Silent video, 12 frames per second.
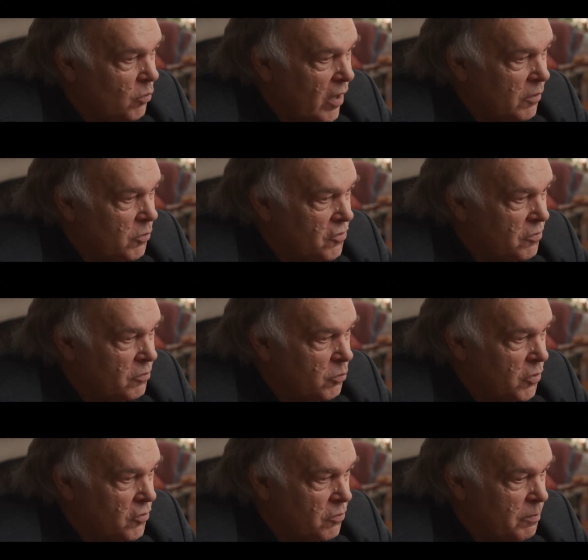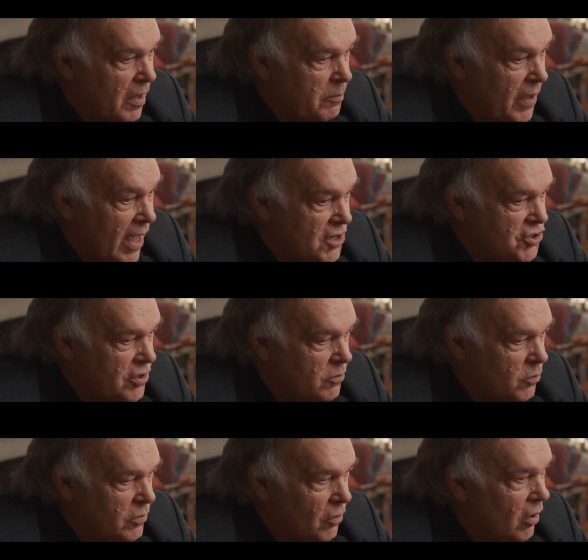Wine was my
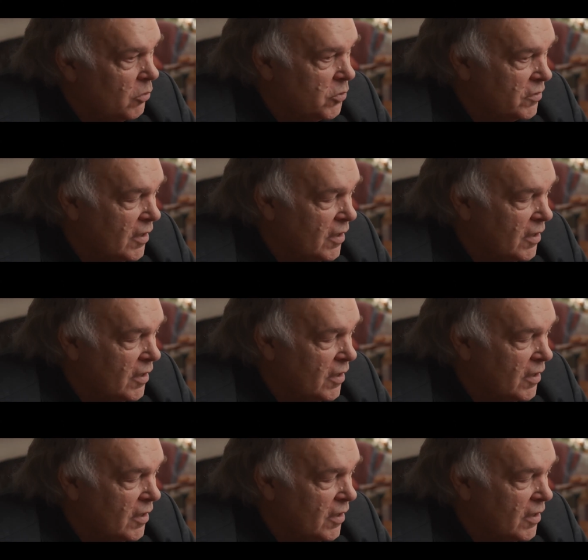passion, law was